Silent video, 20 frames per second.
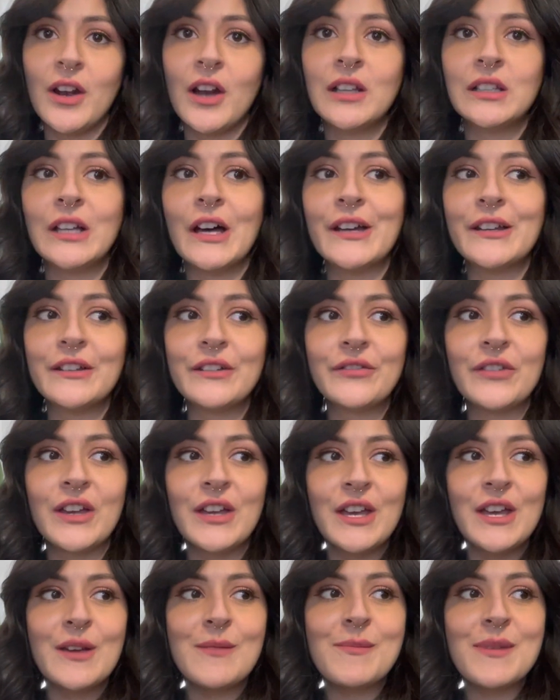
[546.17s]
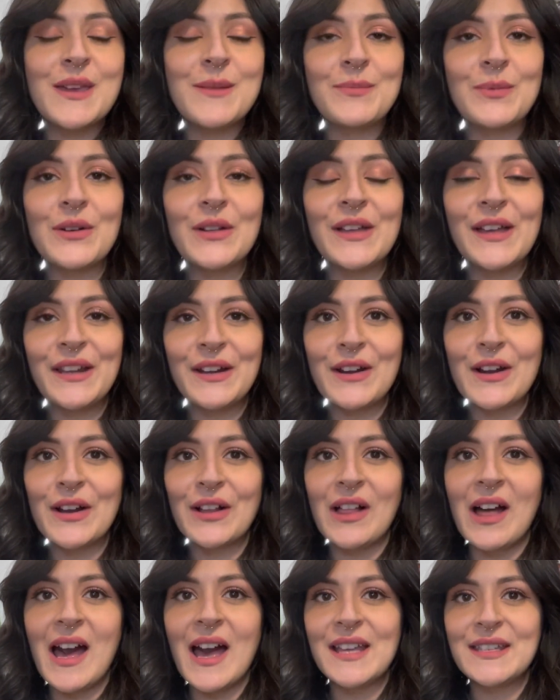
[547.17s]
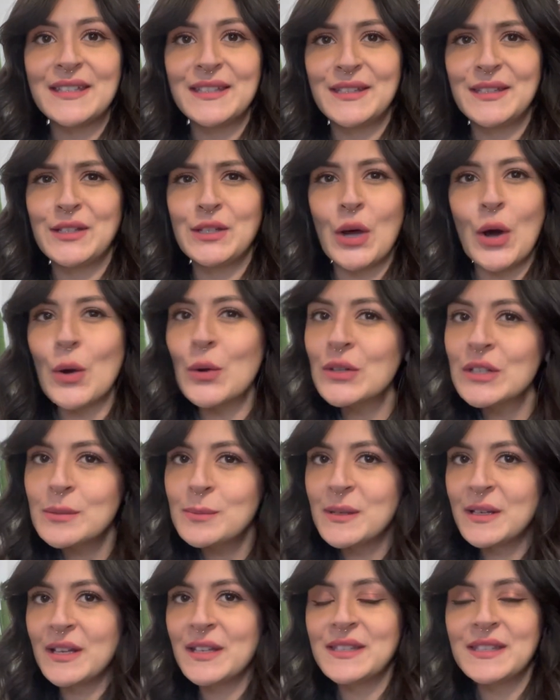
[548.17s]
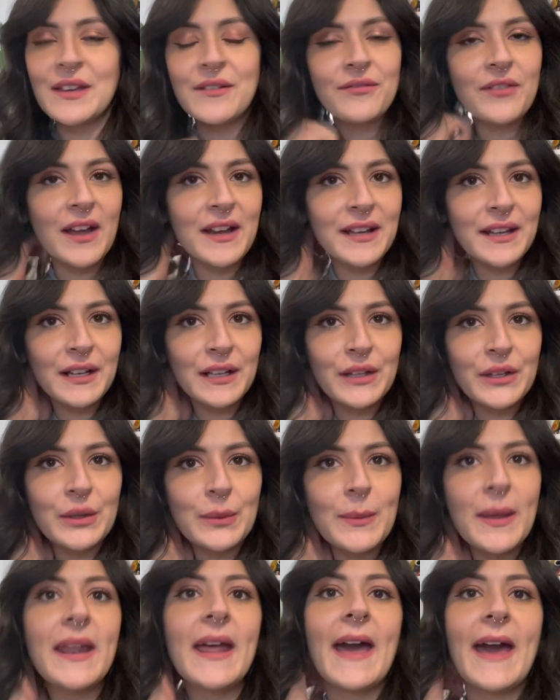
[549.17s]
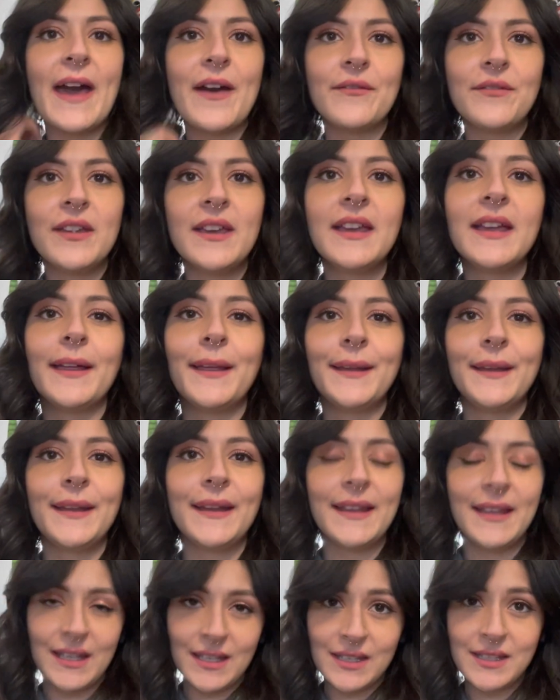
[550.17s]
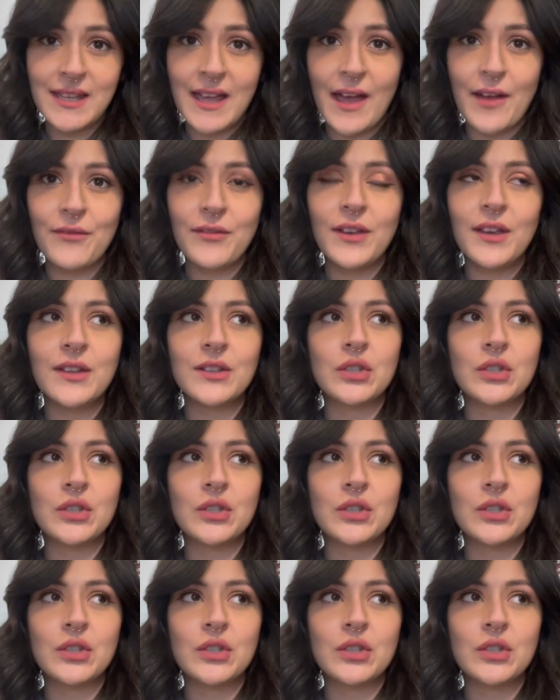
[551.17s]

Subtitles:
A lot of people in our class don't because they find it a little bit heavy, and it is heavy.